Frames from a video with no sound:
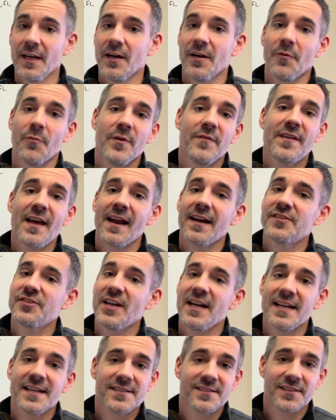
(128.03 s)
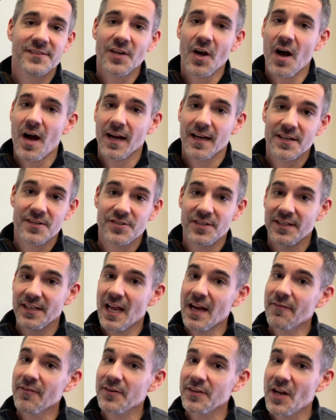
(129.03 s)
we've got a chance to talk because you
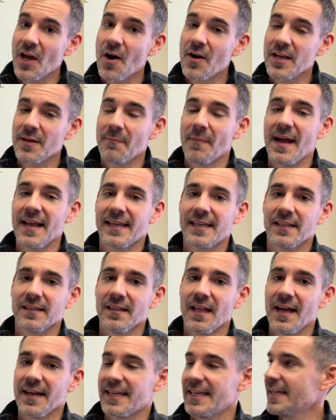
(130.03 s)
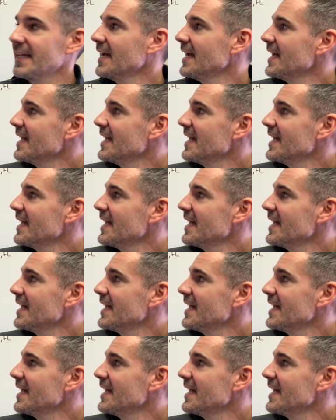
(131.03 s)
never know, you might get lucky.